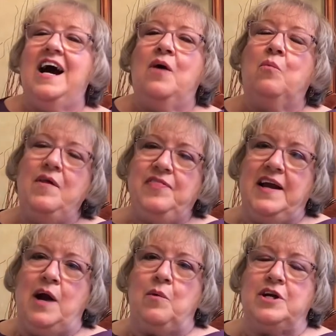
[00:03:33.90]
One thing
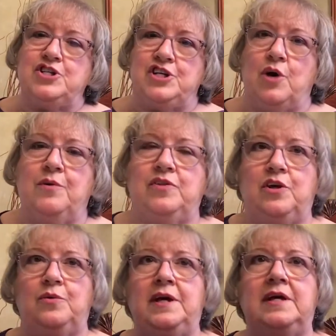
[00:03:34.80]
I want to share with
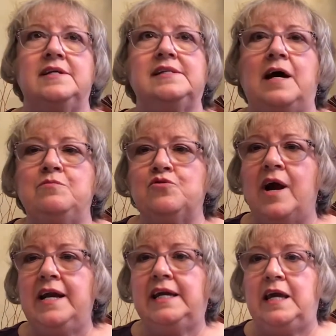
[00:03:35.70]
you is I'm
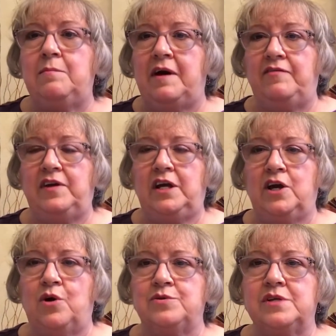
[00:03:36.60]
trying to keep my
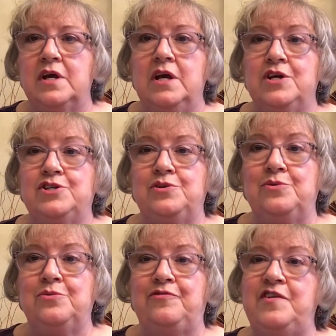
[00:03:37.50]
videos
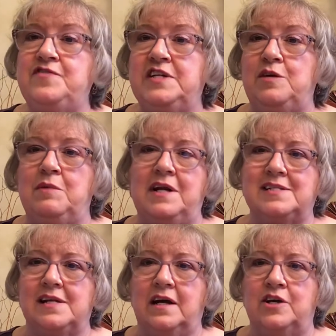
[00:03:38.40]
to 15 minutes
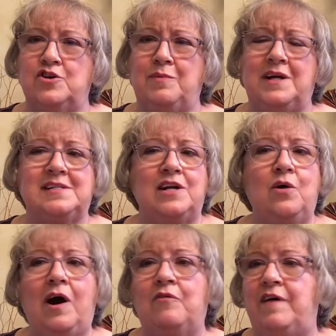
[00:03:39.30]
and under because I know
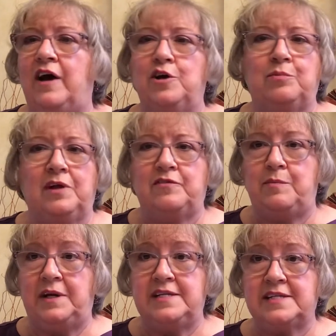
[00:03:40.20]
how valuable
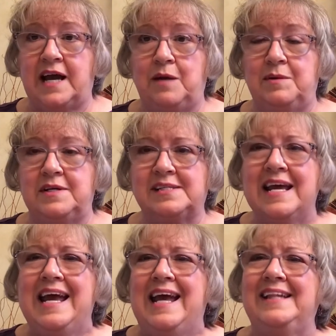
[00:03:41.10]
everybody's time is,
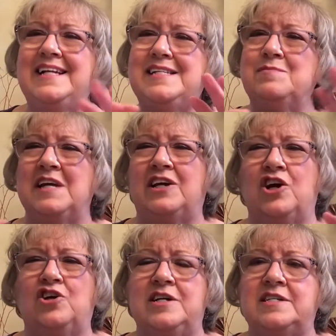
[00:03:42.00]
and that seems like a
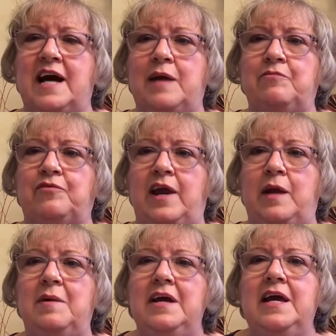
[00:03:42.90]
good time
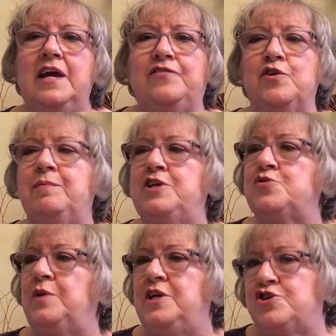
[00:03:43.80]
frame if you're
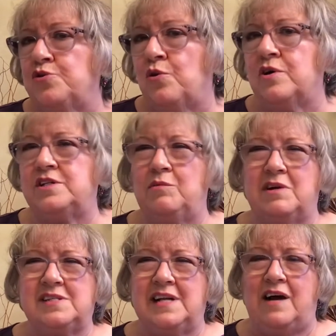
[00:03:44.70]
between chores and you want
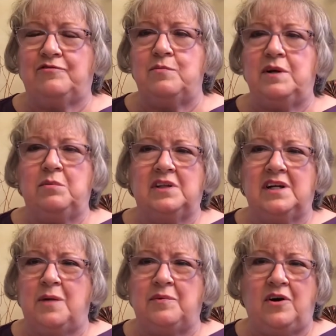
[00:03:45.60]
to sit down for a minute with a
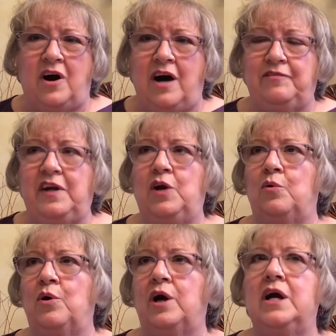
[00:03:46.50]
cup of coffee,
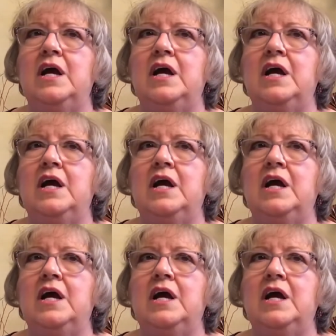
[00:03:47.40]
or